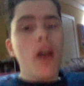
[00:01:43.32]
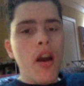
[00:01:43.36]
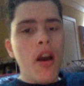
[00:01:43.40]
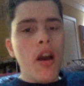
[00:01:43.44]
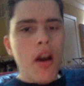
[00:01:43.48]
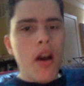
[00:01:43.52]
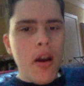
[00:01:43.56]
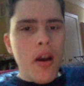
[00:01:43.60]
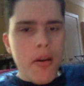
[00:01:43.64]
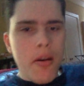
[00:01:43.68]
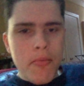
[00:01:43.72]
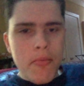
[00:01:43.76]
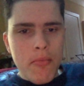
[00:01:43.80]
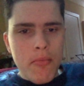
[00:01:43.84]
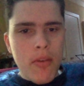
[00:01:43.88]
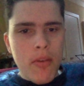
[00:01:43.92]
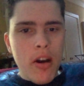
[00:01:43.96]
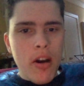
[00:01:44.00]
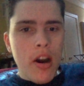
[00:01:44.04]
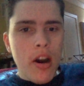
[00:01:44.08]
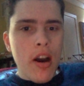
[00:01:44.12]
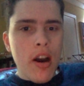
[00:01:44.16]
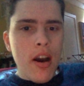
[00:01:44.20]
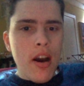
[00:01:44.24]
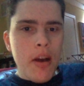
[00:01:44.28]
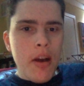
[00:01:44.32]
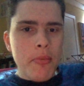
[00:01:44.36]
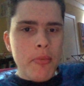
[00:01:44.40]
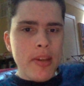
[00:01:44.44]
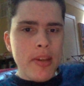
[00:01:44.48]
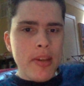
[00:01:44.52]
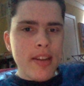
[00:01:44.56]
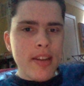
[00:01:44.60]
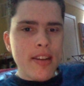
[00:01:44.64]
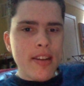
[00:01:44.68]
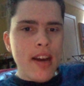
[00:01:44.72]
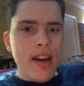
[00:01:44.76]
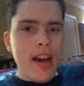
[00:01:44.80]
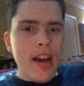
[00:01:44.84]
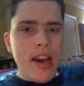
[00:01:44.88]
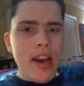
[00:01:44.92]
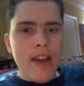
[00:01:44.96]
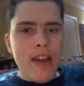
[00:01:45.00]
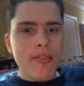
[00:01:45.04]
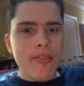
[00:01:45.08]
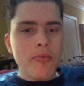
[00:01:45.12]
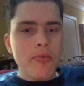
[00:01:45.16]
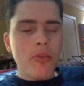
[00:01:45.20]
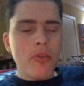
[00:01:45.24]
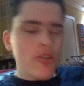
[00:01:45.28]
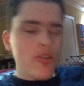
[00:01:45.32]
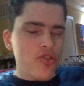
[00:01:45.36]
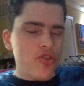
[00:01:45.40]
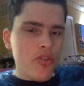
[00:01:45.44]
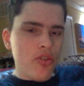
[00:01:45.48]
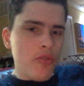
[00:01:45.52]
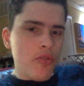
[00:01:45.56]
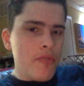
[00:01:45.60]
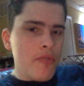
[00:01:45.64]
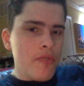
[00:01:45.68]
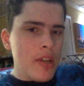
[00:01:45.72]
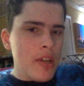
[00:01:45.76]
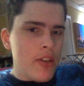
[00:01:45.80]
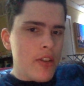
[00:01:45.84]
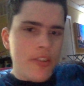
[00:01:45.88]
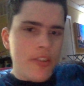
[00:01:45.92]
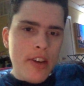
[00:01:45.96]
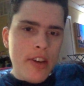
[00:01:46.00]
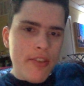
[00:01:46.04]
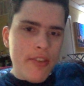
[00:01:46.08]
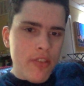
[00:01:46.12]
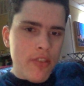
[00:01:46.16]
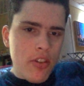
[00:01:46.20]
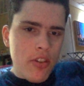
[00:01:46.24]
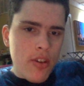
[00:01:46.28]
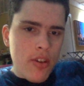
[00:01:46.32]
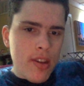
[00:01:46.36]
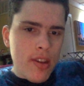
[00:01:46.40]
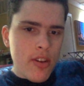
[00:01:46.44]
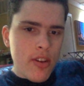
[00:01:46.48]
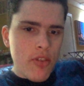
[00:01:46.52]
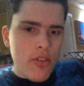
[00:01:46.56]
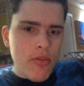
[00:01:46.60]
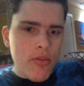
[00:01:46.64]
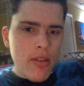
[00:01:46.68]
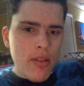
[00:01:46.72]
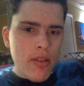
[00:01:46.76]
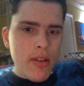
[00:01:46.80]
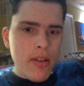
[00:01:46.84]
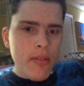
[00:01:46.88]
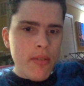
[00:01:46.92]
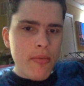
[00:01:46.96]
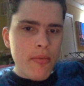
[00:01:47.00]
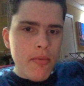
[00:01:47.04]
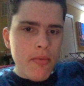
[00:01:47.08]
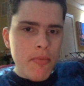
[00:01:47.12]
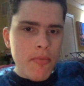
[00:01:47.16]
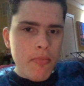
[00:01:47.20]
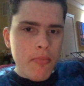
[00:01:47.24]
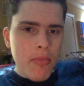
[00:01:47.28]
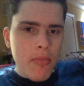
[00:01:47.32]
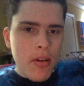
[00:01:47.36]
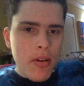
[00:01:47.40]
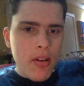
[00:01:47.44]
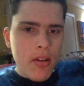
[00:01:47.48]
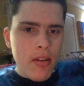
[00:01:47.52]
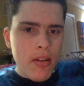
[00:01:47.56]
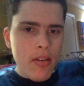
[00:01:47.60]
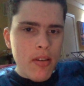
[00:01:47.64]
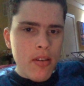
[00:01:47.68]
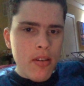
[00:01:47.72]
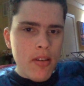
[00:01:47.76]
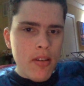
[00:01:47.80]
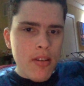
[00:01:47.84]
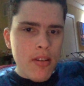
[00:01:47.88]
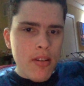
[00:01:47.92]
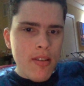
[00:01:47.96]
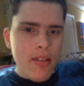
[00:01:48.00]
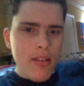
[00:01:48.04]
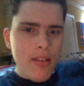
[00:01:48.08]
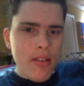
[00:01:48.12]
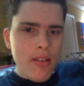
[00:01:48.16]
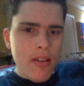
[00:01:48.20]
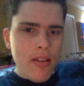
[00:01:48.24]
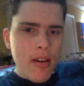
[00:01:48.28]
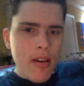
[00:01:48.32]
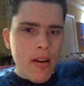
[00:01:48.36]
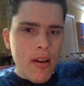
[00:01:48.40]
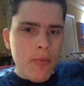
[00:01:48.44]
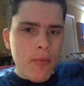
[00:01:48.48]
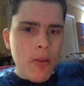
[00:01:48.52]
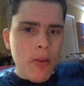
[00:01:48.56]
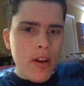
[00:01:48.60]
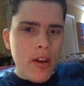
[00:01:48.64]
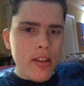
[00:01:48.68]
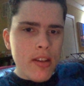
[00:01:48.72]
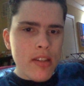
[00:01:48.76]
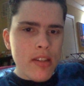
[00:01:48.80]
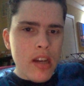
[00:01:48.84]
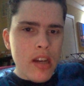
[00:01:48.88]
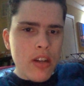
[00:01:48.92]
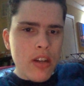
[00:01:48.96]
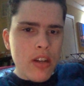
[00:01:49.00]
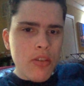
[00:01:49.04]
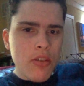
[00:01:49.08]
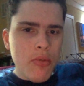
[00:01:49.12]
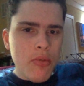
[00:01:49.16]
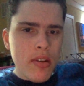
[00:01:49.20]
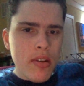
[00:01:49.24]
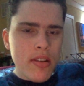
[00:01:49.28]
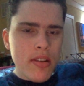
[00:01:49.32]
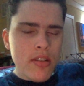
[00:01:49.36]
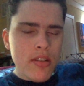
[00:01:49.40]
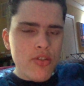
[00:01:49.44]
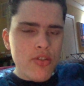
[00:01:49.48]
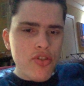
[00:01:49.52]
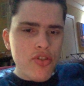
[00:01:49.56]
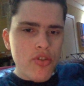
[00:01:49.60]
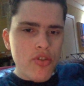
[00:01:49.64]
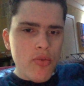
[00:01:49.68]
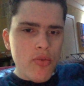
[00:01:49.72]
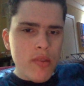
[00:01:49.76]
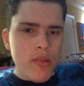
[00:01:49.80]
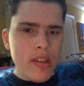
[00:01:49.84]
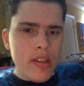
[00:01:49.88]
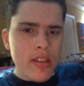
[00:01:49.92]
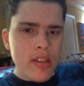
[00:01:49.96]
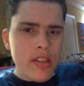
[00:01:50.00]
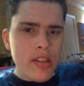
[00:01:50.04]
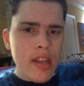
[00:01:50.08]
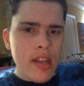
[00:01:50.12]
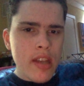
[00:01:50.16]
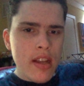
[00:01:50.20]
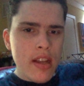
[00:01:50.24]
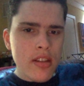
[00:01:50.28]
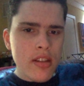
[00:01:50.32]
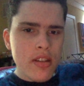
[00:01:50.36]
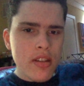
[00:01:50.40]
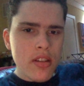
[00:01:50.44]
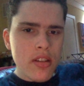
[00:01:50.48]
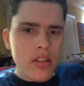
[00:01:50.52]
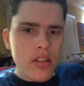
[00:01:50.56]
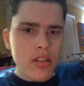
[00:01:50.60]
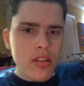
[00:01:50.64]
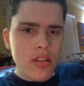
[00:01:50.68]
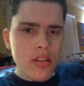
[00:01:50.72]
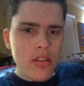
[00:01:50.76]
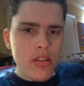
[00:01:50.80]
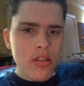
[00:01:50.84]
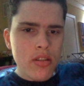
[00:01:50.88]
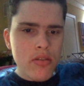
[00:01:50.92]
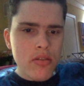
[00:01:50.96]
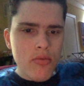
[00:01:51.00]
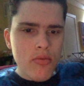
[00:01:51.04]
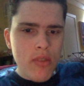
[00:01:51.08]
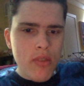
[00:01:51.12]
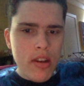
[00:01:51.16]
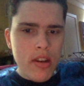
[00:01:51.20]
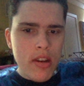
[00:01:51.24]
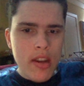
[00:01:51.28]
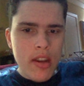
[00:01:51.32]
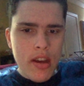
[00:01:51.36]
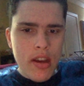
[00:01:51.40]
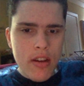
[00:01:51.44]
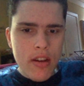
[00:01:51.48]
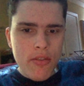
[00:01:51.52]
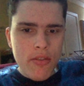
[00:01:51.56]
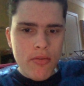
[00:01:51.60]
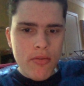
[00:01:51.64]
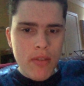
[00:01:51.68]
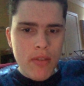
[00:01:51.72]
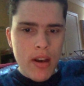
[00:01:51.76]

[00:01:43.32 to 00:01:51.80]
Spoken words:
I mean, I haven't watched the whole video. I'll have to look into it. But I'm not exactly sure what his stance is right now.